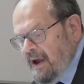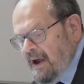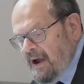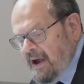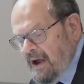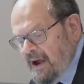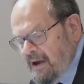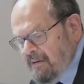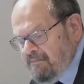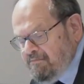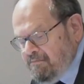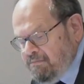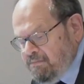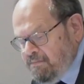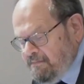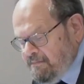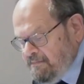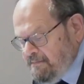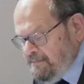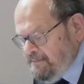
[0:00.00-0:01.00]

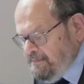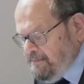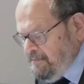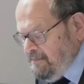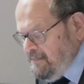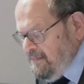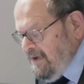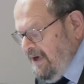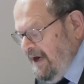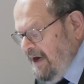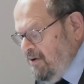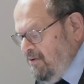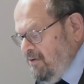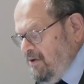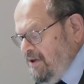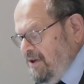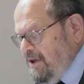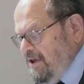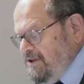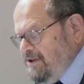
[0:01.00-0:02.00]
Now,
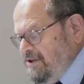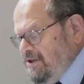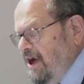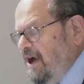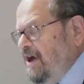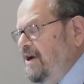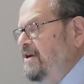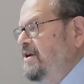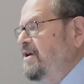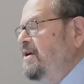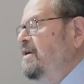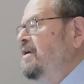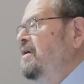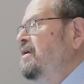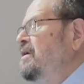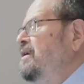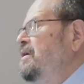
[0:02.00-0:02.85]
the sun